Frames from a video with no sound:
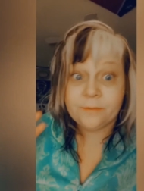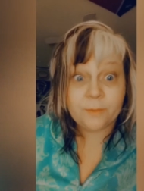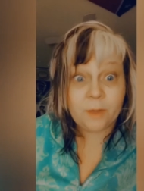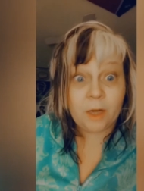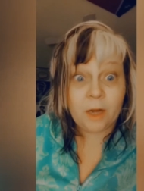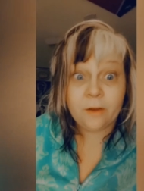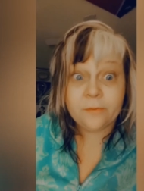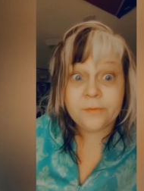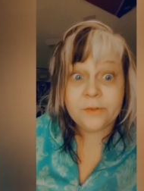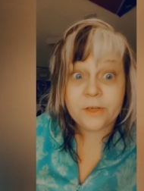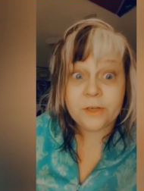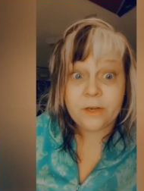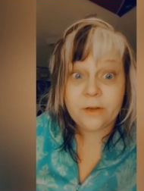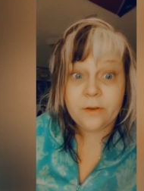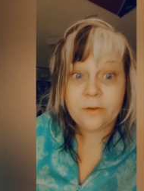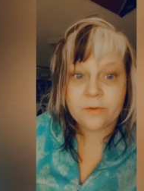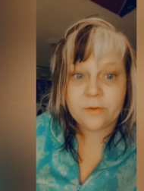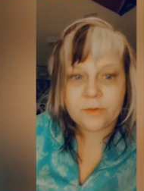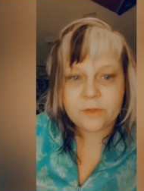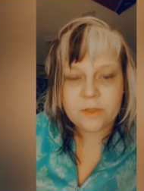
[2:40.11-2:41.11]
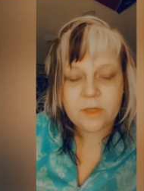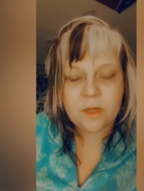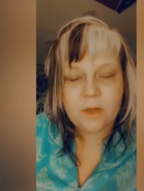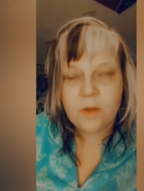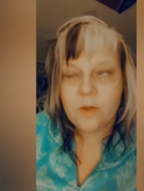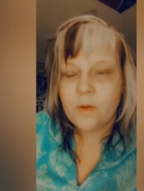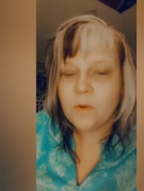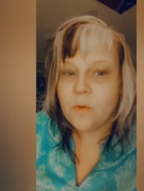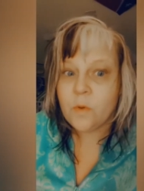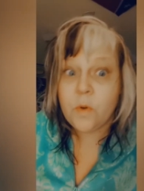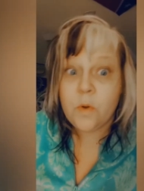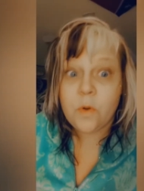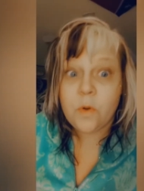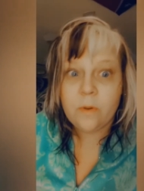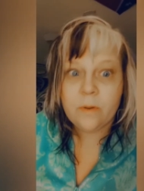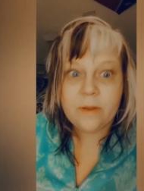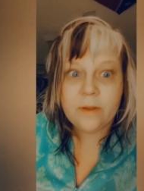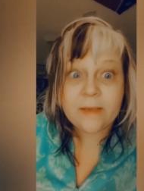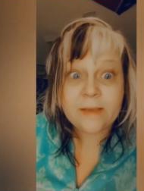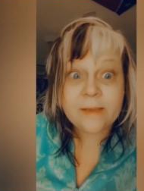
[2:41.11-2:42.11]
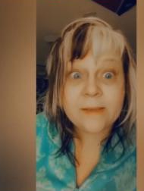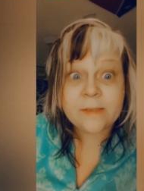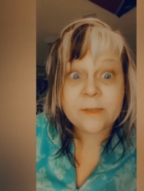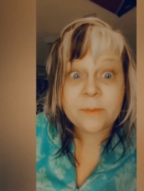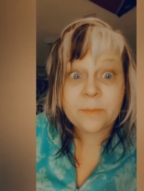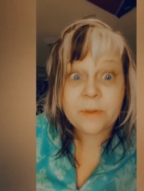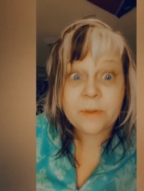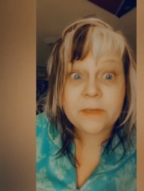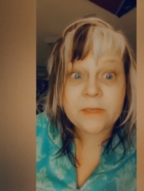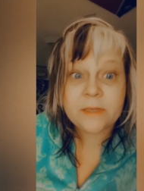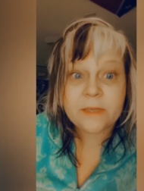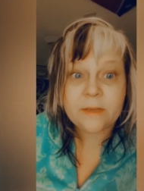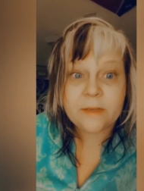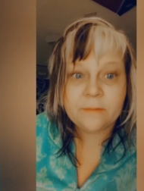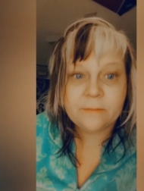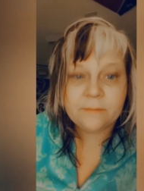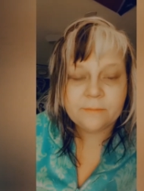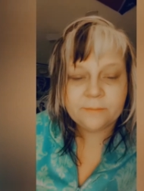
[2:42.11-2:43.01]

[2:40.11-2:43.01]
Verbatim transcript: off she goes. Whew, easy peasy.